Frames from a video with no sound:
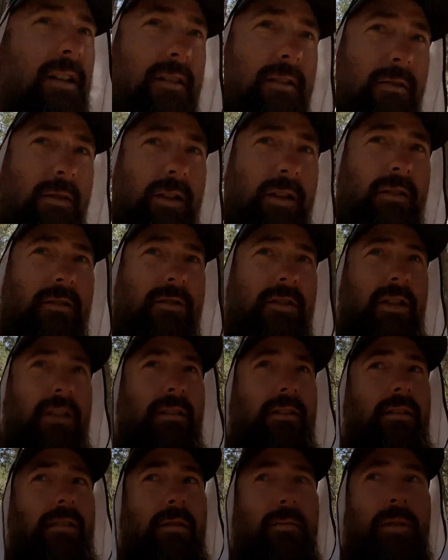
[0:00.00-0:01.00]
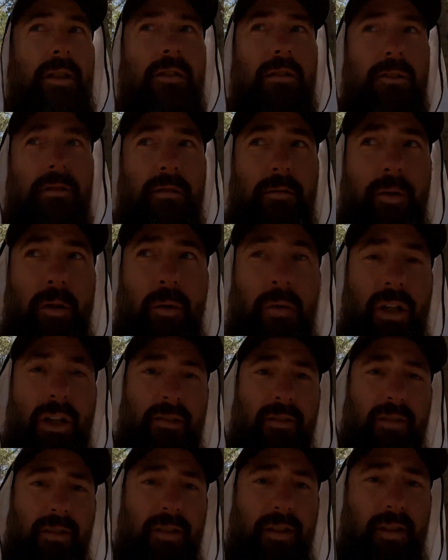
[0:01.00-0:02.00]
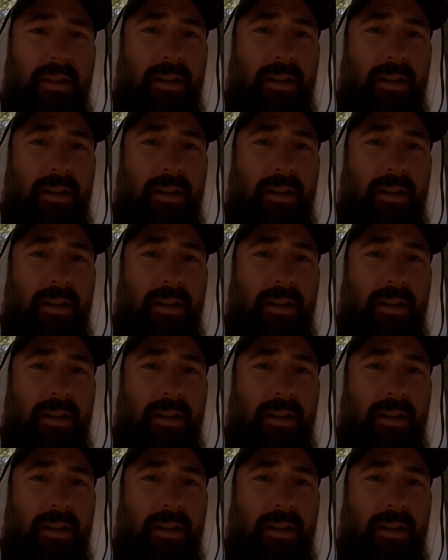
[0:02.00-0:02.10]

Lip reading: so I can try and send a message to my wife.